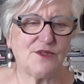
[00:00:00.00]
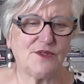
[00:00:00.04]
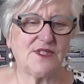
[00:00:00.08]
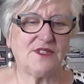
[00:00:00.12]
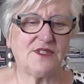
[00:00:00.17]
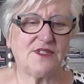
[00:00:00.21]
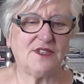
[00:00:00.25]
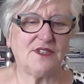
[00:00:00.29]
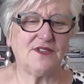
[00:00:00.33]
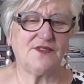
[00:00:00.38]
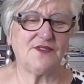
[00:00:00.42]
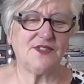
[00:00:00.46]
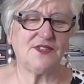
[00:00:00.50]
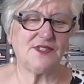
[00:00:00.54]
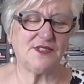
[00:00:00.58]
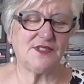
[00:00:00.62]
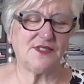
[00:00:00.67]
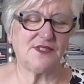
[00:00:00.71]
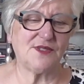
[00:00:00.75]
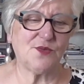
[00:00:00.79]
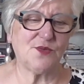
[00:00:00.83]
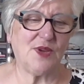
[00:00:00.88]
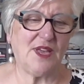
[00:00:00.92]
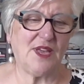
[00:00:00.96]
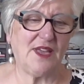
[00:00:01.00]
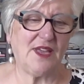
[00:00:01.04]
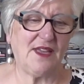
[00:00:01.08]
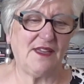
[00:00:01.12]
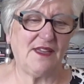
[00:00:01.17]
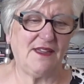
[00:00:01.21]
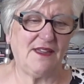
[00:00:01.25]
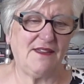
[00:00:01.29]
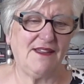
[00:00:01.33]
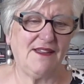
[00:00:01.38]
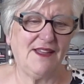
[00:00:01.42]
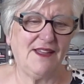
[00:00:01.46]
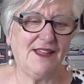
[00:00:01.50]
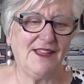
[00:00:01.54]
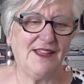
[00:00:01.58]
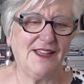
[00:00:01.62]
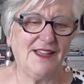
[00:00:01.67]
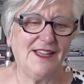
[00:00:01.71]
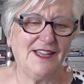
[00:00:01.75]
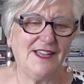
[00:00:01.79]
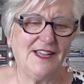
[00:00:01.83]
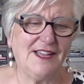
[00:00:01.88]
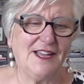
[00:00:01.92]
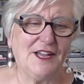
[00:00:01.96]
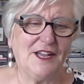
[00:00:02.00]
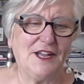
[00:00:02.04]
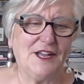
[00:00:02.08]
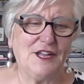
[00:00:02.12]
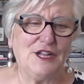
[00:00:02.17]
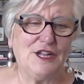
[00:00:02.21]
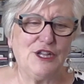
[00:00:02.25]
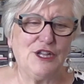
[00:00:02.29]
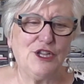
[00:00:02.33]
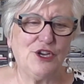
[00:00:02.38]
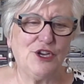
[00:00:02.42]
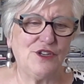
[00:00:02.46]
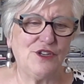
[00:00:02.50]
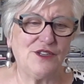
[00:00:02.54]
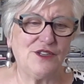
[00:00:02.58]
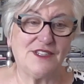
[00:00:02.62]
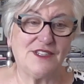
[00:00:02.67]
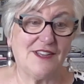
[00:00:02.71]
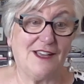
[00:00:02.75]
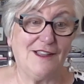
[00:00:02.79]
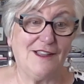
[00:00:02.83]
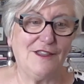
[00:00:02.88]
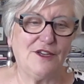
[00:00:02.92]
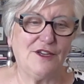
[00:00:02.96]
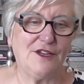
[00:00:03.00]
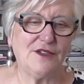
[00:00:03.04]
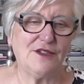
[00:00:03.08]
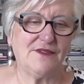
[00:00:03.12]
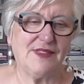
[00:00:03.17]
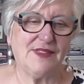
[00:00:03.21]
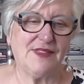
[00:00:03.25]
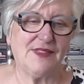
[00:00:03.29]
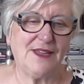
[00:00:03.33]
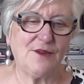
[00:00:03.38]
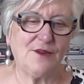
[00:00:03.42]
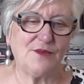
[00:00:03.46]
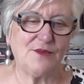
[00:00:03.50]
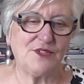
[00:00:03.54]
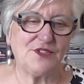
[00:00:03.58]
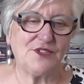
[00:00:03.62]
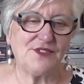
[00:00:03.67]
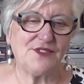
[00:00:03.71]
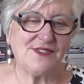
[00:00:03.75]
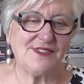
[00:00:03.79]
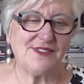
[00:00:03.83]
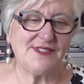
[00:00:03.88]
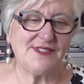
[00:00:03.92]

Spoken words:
services, where he learnt a lot of languages and